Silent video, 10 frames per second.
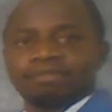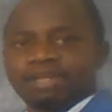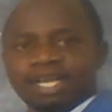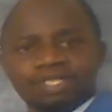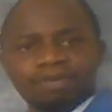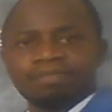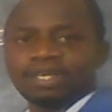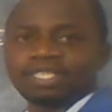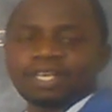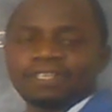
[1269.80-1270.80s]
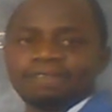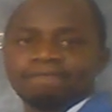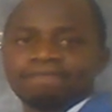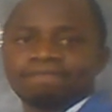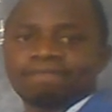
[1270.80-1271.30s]
As simple as that.
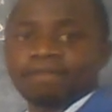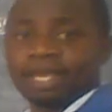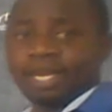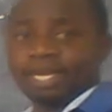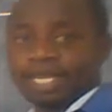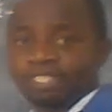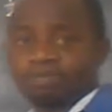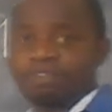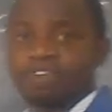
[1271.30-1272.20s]
Let's move